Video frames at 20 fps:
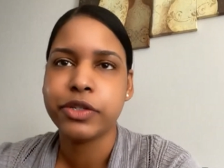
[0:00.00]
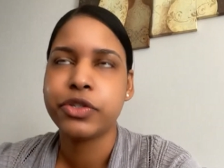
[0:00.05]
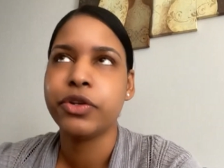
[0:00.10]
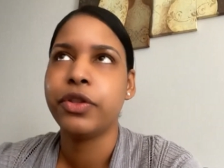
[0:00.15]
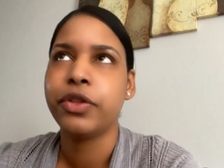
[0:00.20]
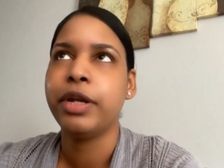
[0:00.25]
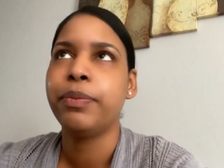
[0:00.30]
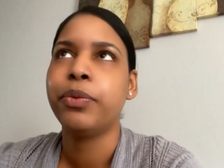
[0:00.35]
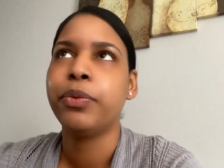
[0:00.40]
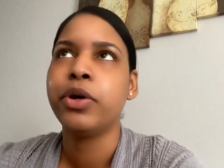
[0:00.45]

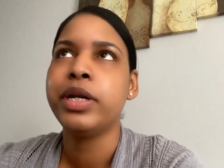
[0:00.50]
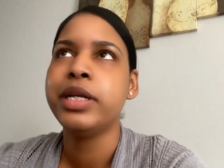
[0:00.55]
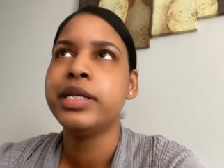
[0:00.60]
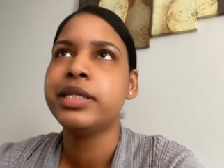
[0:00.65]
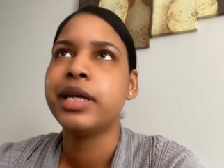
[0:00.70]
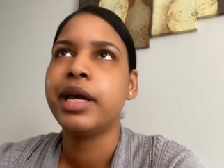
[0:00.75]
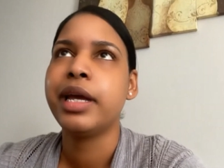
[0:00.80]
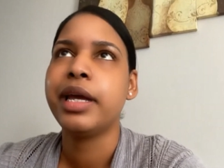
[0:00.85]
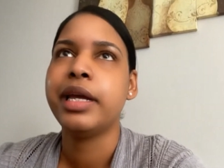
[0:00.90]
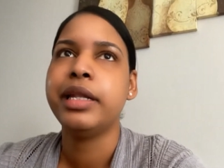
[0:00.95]
So the
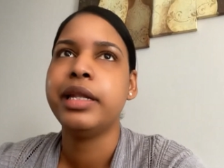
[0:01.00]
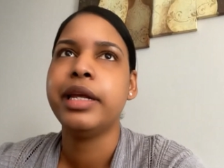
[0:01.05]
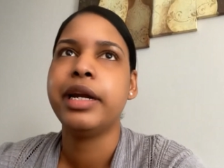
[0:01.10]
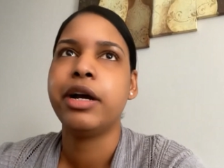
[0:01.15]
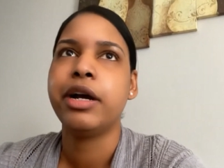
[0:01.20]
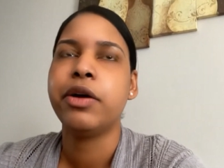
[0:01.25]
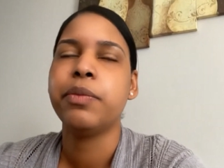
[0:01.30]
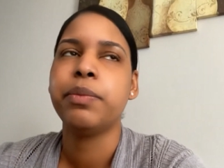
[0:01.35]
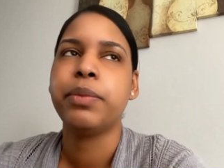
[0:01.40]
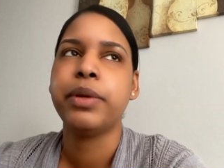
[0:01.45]
policy ended
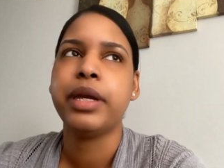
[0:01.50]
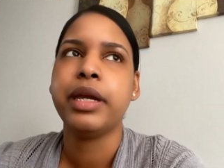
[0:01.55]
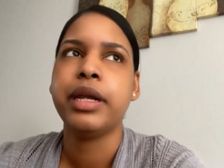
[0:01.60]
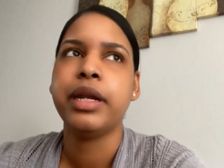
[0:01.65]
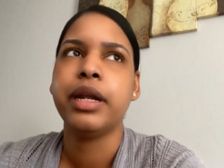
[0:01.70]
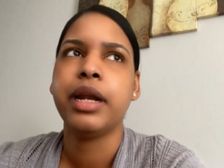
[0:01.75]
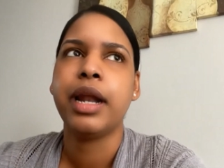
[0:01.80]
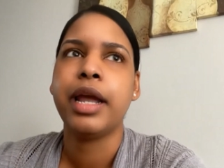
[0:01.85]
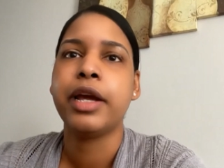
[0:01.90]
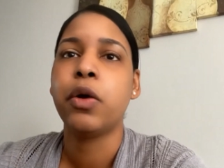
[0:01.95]
up
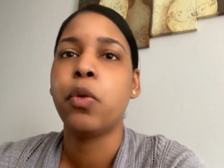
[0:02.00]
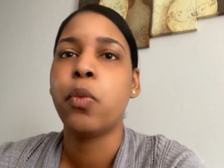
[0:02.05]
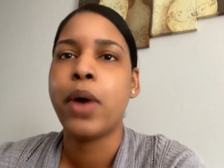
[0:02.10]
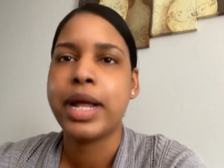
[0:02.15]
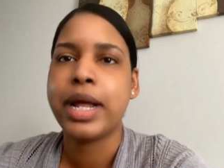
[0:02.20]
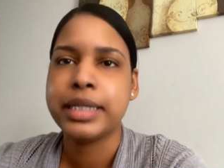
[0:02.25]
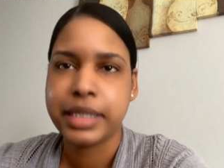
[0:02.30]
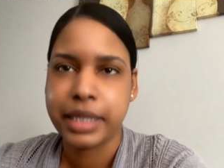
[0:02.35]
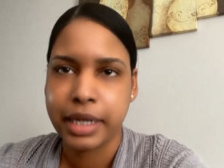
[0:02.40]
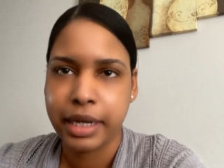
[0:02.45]
being like
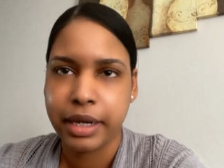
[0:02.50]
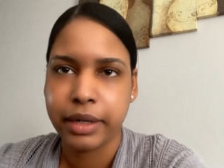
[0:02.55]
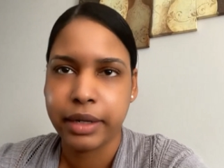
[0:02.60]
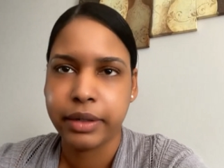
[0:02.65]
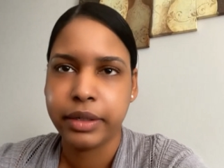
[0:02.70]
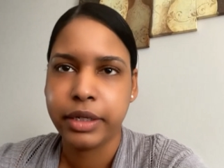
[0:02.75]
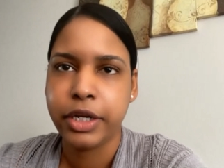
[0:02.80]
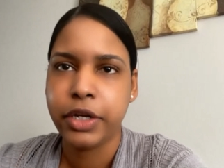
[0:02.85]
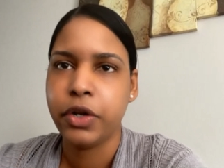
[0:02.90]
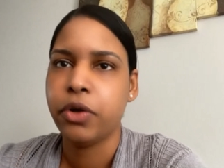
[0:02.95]
110,